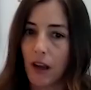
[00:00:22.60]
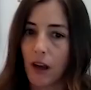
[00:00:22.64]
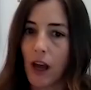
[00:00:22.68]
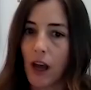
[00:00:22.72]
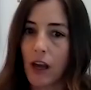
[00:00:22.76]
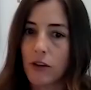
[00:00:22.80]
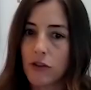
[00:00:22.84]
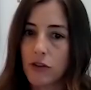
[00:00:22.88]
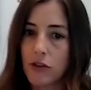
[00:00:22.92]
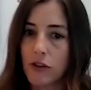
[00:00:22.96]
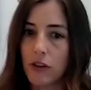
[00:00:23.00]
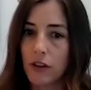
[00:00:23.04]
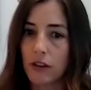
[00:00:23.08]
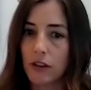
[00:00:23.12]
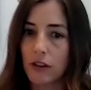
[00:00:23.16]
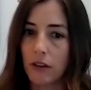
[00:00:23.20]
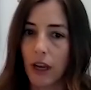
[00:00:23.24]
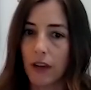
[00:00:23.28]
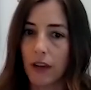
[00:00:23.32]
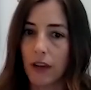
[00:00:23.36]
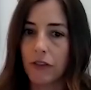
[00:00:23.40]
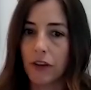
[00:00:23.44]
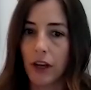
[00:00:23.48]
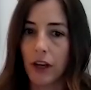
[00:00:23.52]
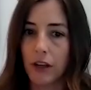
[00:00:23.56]
Gosh,
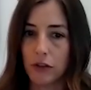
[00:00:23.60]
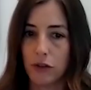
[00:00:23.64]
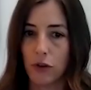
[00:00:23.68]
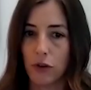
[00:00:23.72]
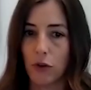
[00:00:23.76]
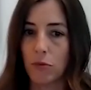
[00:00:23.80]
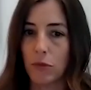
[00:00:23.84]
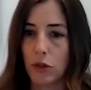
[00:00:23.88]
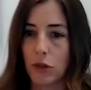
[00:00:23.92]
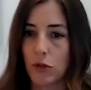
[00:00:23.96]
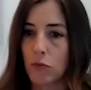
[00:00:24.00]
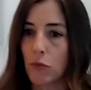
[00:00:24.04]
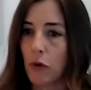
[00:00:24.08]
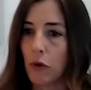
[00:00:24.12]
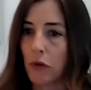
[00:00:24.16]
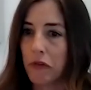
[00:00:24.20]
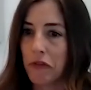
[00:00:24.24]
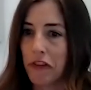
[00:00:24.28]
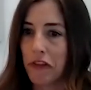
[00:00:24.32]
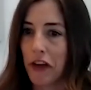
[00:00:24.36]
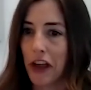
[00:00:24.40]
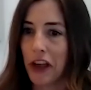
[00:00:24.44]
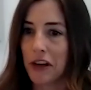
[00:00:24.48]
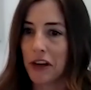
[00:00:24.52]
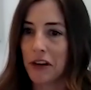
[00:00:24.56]
life got so much more
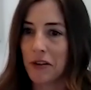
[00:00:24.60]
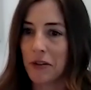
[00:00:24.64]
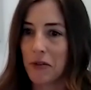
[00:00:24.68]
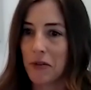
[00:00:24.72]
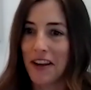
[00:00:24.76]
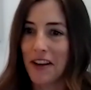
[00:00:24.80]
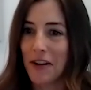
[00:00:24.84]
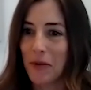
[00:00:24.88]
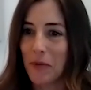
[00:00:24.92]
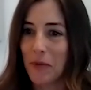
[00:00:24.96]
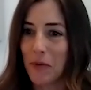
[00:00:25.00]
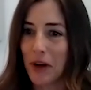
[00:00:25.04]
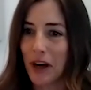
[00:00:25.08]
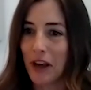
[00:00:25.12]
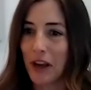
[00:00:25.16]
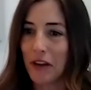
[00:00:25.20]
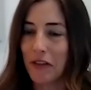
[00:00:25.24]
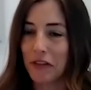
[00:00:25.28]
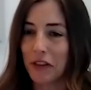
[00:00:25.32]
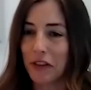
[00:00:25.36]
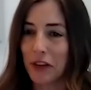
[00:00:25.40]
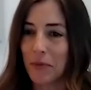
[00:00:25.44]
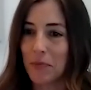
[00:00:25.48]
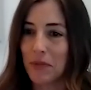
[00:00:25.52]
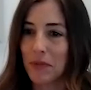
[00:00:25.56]
fun when I
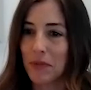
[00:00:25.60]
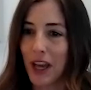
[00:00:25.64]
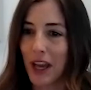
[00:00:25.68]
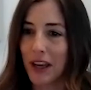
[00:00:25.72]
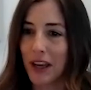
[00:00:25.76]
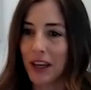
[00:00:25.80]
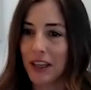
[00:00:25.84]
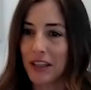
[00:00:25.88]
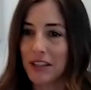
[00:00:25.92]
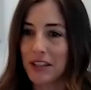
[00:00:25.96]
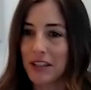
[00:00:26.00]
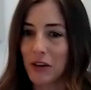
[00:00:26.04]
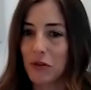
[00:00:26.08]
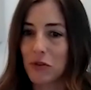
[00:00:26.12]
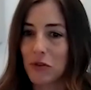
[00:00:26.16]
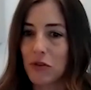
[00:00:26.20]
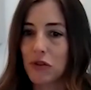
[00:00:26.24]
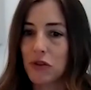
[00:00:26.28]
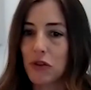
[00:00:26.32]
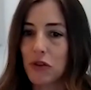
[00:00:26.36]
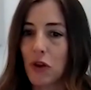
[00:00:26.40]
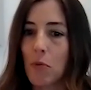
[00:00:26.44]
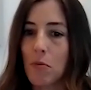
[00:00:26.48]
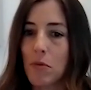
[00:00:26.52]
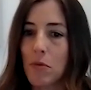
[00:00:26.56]
flipped that because there's
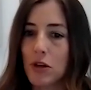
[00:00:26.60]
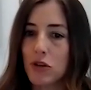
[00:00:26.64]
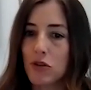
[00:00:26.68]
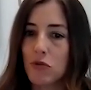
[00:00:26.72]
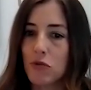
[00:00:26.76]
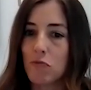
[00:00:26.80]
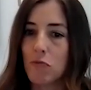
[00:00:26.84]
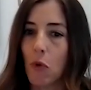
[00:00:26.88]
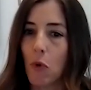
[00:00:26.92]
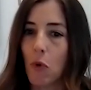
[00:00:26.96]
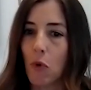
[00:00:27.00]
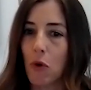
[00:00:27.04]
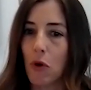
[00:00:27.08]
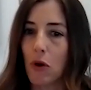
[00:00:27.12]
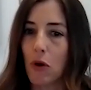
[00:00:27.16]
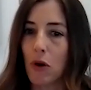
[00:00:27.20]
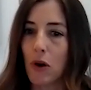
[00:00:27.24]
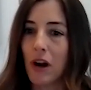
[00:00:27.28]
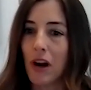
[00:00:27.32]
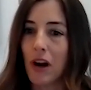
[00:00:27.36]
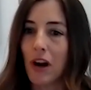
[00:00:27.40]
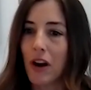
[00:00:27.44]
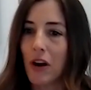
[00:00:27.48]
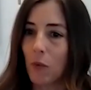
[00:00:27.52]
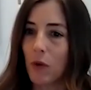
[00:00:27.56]
so much
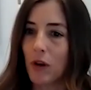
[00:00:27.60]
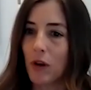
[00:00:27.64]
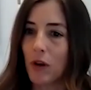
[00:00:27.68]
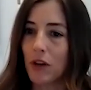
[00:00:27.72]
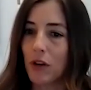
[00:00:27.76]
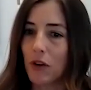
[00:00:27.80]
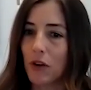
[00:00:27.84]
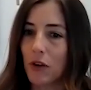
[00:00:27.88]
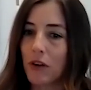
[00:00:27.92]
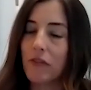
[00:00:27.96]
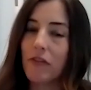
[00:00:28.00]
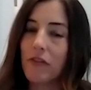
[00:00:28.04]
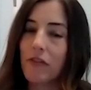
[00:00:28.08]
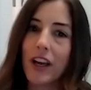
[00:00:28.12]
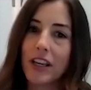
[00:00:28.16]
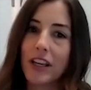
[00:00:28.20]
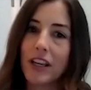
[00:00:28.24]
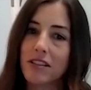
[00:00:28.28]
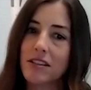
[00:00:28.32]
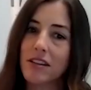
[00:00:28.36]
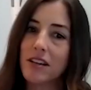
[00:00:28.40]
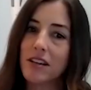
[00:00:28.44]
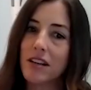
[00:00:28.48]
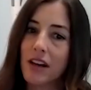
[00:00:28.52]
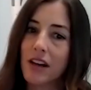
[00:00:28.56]
more when you're
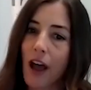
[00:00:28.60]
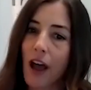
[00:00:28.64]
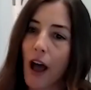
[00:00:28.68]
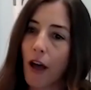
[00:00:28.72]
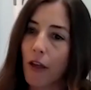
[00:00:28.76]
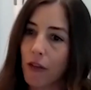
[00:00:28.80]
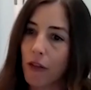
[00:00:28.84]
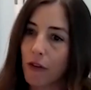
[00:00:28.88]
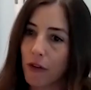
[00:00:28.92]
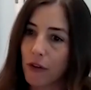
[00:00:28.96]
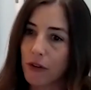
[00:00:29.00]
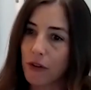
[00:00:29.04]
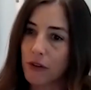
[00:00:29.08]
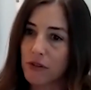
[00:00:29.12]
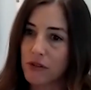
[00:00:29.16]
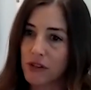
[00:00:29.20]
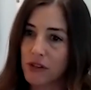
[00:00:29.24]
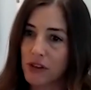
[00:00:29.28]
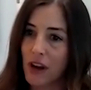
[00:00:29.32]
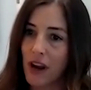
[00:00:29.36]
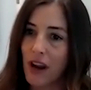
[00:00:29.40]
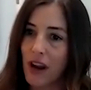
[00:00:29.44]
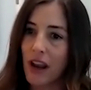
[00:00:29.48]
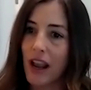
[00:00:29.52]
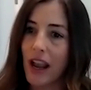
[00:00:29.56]
invested in
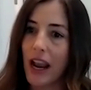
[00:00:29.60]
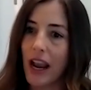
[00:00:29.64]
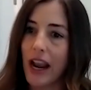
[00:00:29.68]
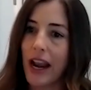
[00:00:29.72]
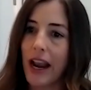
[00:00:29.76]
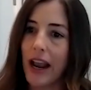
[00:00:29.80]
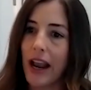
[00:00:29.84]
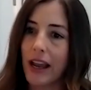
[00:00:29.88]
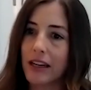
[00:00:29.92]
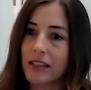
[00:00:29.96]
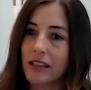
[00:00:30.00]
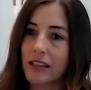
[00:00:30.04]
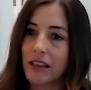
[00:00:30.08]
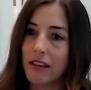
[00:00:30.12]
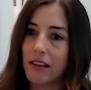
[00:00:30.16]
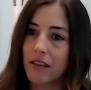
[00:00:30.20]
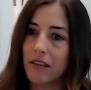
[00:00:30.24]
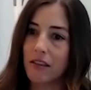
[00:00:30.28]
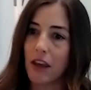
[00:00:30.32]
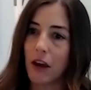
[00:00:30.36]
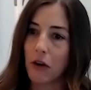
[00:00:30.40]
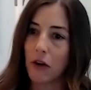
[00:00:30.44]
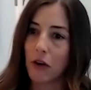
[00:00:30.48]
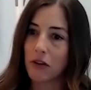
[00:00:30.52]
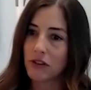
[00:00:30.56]
others and
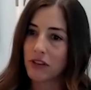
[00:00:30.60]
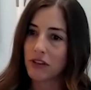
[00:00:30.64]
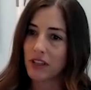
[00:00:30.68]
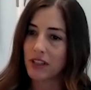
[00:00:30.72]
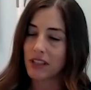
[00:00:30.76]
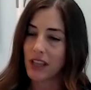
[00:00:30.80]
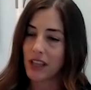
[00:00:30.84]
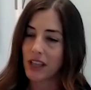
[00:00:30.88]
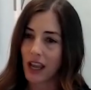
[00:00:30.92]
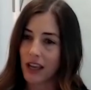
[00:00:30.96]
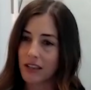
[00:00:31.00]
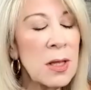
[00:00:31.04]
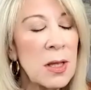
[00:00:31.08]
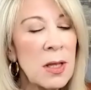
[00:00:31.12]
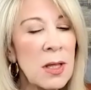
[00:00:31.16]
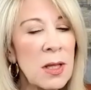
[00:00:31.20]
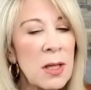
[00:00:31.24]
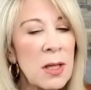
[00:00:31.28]
their success.